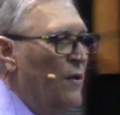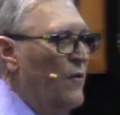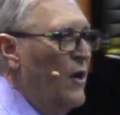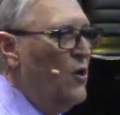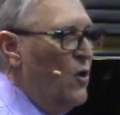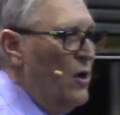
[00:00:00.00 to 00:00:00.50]

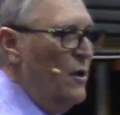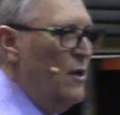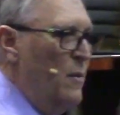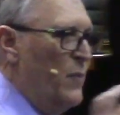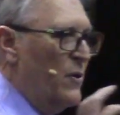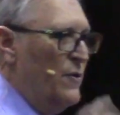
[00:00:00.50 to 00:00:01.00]
They got an
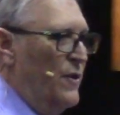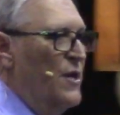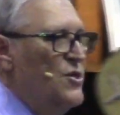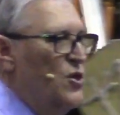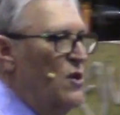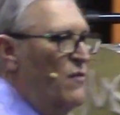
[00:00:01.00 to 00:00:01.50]

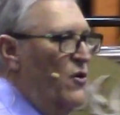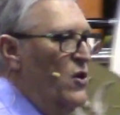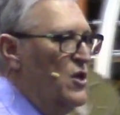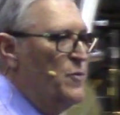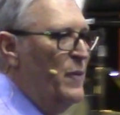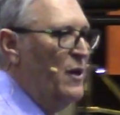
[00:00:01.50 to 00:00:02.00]
impartation of
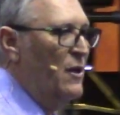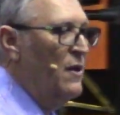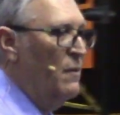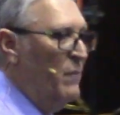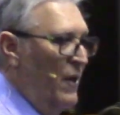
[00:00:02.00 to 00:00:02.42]
Holy Spirit.